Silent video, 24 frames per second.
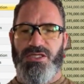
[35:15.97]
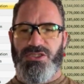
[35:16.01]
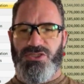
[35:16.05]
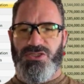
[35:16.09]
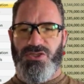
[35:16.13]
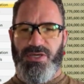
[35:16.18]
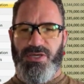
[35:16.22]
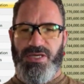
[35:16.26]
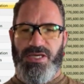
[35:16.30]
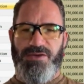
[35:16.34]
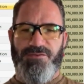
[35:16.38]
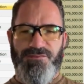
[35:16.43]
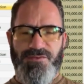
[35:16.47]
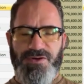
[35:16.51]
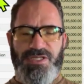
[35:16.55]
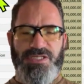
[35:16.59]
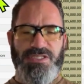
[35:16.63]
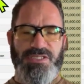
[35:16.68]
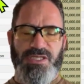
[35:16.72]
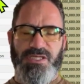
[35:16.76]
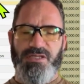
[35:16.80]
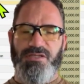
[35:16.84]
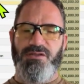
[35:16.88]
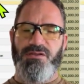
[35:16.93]
So every
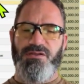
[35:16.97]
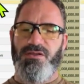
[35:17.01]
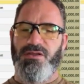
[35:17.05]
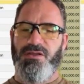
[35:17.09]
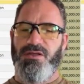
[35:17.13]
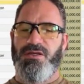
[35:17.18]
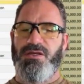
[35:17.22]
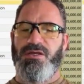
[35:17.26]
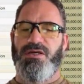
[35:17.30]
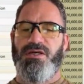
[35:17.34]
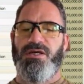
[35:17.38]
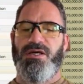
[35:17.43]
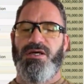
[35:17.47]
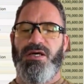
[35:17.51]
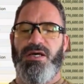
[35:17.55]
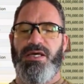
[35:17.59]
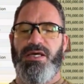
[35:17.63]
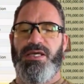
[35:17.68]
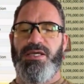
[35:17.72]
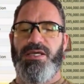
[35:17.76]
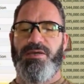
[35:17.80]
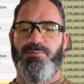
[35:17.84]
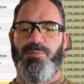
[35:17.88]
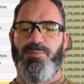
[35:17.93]
single
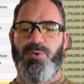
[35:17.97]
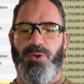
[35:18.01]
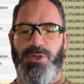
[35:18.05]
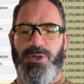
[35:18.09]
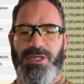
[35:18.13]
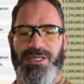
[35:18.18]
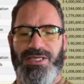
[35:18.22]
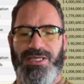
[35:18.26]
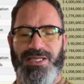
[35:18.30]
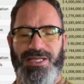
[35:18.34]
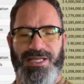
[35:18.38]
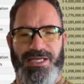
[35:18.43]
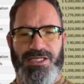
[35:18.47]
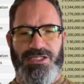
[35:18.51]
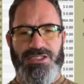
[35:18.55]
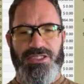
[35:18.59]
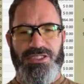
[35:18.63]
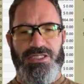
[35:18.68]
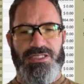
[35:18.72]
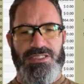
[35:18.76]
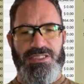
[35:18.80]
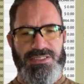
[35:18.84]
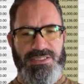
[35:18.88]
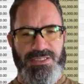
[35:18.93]
employee can actually
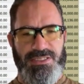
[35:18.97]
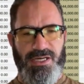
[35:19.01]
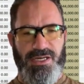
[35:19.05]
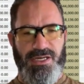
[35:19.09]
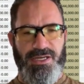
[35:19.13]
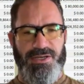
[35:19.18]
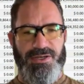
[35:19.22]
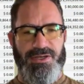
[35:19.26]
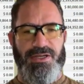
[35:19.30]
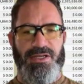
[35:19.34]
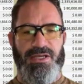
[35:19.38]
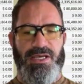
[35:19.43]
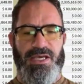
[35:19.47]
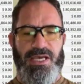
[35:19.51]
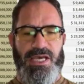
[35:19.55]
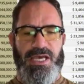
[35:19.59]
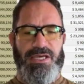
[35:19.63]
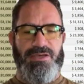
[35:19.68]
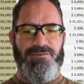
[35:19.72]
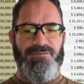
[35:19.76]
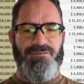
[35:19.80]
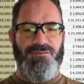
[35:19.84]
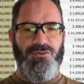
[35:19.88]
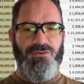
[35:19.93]
design
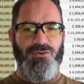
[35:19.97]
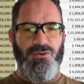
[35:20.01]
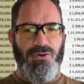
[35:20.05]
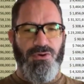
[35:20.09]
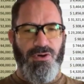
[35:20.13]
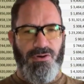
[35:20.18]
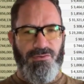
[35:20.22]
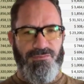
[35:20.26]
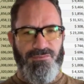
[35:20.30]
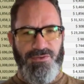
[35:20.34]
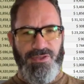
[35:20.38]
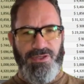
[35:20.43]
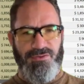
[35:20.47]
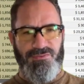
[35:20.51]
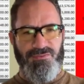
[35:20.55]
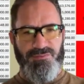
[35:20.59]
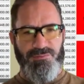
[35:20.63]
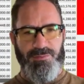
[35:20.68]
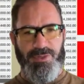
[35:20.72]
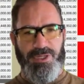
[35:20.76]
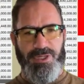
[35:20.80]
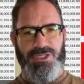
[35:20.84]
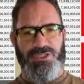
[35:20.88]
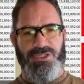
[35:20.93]
a view of the
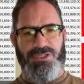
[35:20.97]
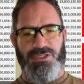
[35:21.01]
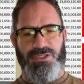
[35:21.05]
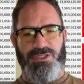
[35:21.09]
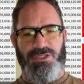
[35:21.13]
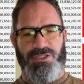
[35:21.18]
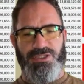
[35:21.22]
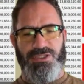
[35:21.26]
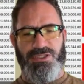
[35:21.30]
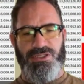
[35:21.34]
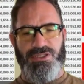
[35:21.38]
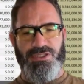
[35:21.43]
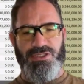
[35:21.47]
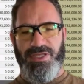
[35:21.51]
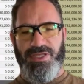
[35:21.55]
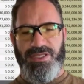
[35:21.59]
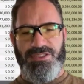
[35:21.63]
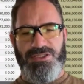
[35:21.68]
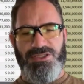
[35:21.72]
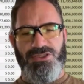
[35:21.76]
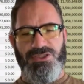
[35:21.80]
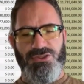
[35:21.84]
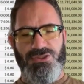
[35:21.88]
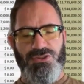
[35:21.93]
information
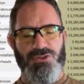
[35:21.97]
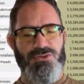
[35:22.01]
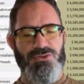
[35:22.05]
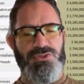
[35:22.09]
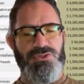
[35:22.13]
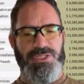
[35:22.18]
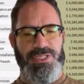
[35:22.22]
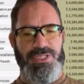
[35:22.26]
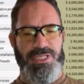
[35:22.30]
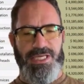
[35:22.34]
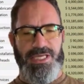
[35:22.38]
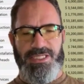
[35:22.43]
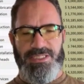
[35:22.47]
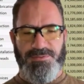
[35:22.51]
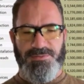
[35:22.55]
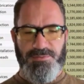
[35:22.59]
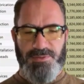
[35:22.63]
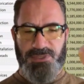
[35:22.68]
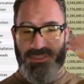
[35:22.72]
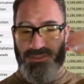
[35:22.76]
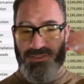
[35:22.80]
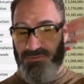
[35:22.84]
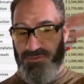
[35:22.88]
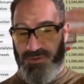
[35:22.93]
that suits their
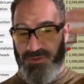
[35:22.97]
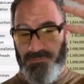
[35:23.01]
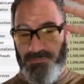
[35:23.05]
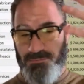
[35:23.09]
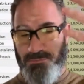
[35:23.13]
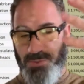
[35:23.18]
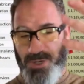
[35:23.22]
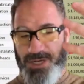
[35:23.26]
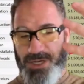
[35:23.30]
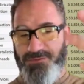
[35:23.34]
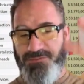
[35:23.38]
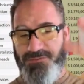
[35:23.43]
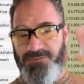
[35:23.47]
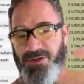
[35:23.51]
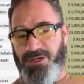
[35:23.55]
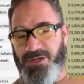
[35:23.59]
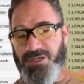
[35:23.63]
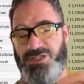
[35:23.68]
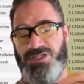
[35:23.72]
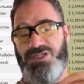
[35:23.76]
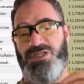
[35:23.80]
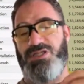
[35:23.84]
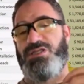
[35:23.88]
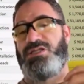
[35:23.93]
specific brain
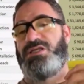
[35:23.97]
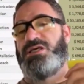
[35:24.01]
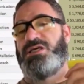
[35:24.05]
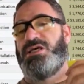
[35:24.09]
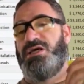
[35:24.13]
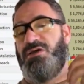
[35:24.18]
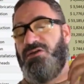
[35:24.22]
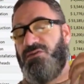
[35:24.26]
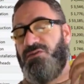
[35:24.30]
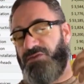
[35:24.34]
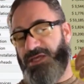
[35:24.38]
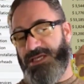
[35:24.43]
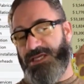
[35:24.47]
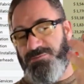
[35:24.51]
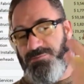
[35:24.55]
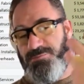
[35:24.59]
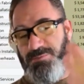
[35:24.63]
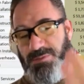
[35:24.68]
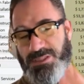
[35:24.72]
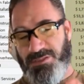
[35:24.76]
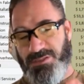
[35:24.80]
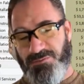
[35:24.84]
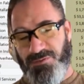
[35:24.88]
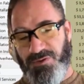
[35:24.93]
function, their
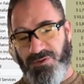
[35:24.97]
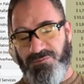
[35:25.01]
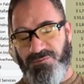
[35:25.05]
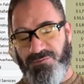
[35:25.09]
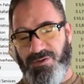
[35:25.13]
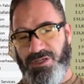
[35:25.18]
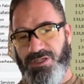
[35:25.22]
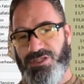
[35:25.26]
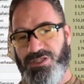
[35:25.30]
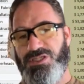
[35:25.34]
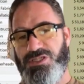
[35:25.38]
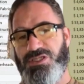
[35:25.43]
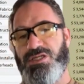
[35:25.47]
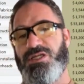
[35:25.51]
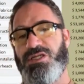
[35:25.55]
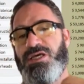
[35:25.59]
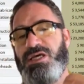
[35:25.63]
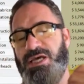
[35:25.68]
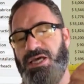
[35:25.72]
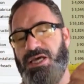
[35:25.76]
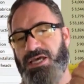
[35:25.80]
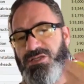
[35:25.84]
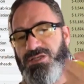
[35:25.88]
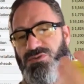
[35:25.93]
specific
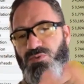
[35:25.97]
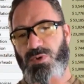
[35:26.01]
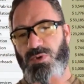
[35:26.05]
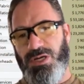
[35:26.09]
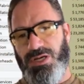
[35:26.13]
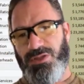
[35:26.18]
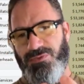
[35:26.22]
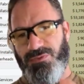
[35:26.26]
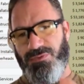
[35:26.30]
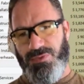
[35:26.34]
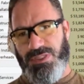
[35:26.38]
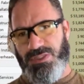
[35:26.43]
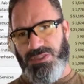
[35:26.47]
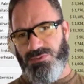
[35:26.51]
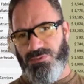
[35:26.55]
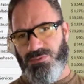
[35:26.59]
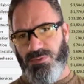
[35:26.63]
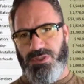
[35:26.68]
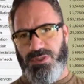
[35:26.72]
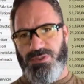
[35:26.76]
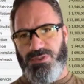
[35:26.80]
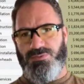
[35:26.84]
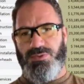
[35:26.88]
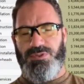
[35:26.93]
function, as well as
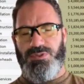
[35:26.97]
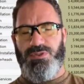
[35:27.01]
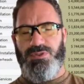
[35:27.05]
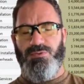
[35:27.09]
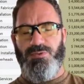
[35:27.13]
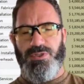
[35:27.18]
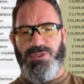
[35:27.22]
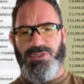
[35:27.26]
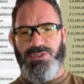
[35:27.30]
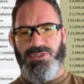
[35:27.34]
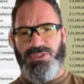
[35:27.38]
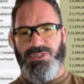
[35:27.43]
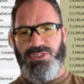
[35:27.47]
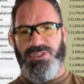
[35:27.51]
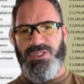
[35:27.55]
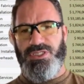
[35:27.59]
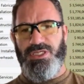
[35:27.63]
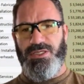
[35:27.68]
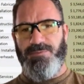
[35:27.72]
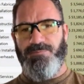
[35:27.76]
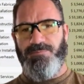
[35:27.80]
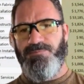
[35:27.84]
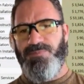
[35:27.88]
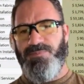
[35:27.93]
what they want to
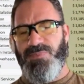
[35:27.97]
see.